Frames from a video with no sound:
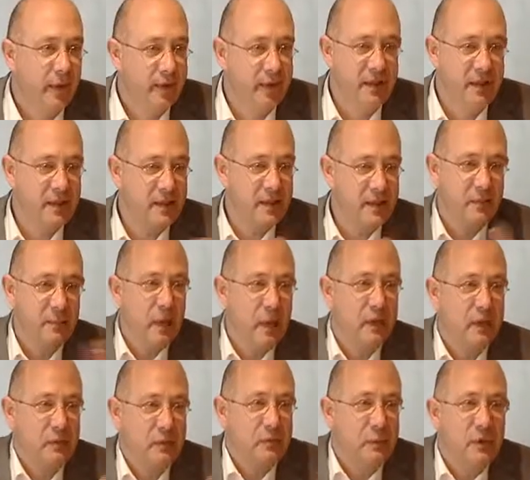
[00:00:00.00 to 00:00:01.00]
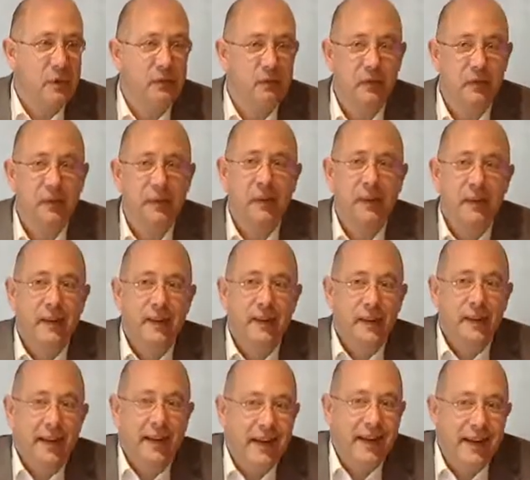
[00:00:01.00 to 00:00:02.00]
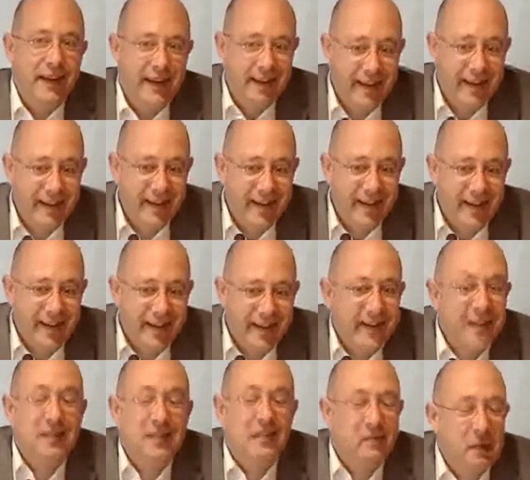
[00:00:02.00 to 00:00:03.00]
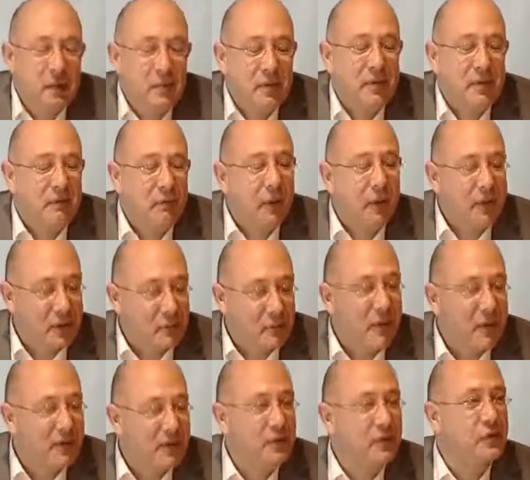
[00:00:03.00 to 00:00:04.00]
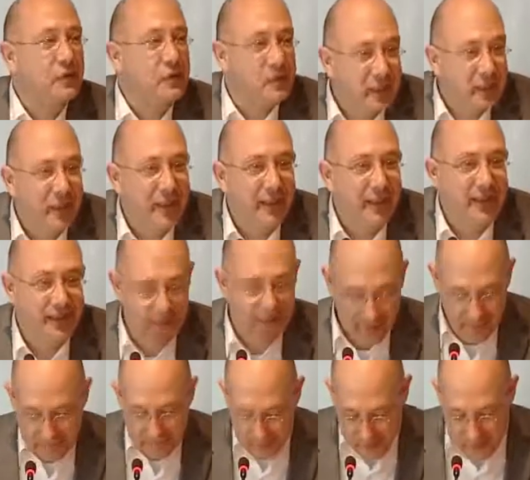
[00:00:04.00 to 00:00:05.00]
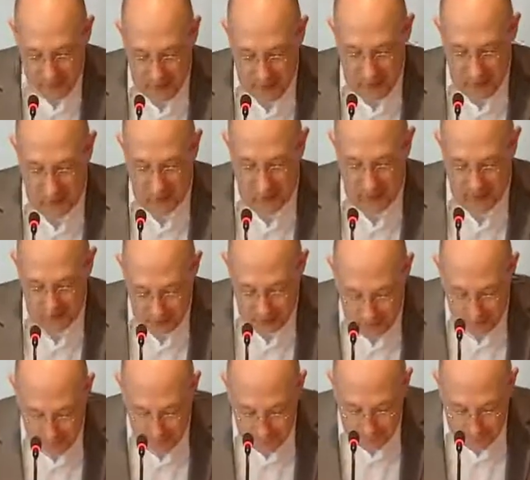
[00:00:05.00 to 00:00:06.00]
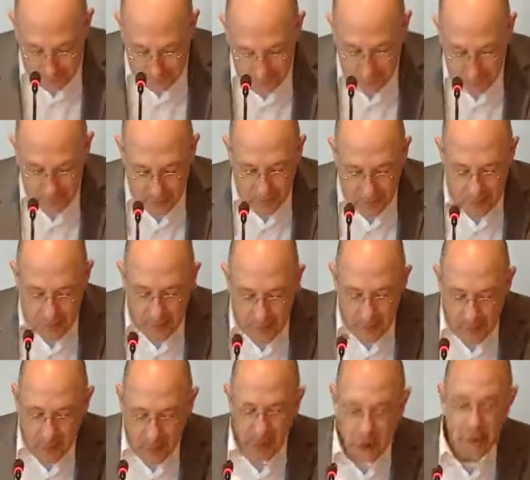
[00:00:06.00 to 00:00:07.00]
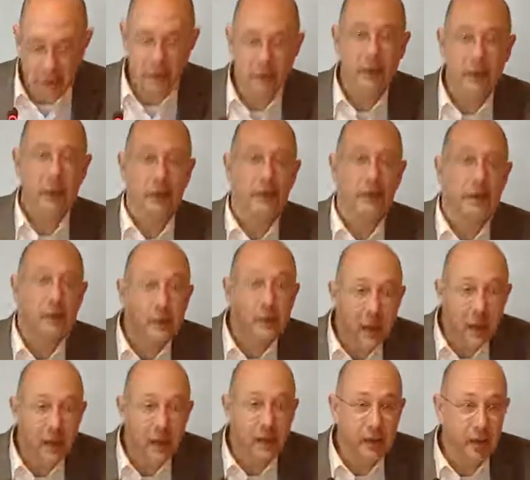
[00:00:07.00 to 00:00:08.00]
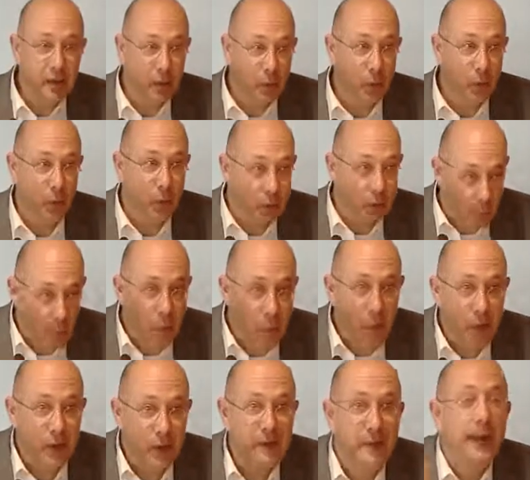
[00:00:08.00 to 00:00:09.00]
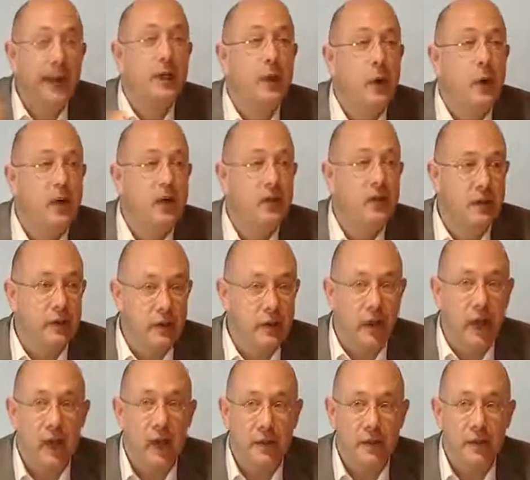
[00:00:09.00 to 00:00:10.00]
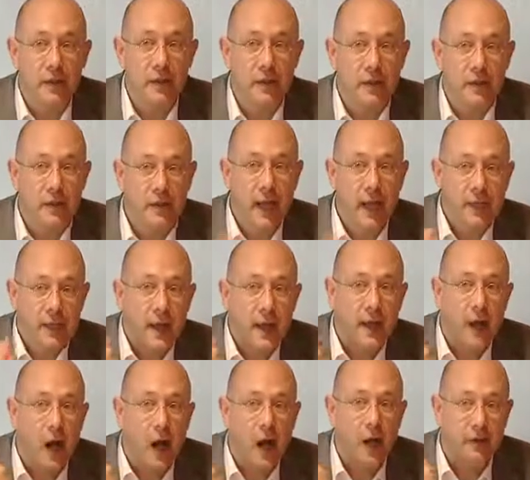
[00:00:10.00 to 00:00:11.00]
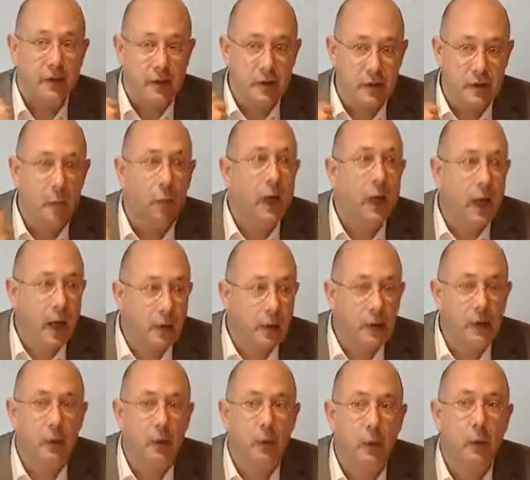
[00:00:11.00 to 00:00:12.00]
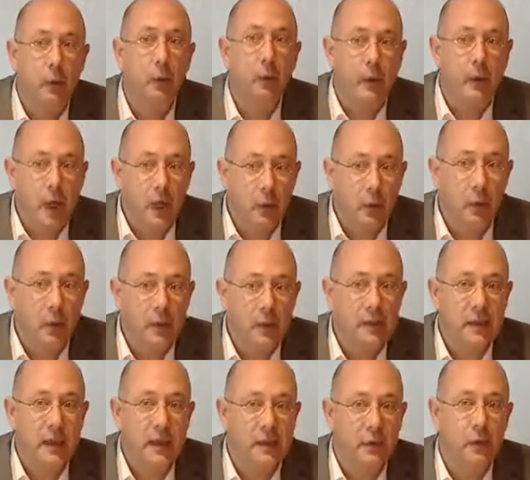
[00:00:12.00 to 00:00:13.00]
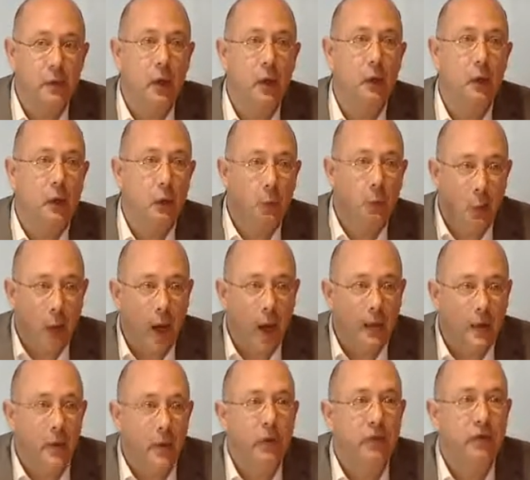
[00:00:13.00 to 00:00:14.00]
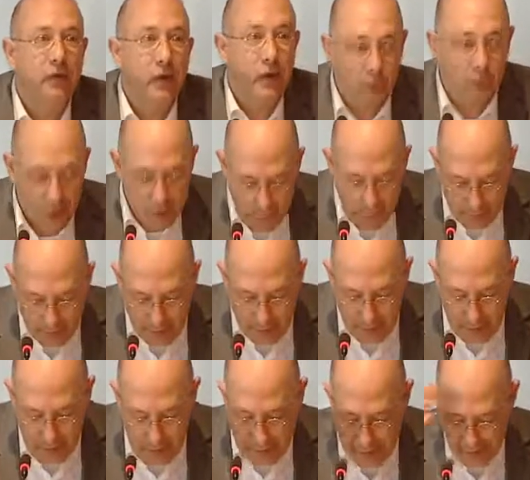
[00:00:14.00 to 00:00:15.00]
This is the most beautiful description of what it means to read in your own study. So the great works, they question us. They ask us, what are you doing? What is that you're knowing? Why do you think what you think?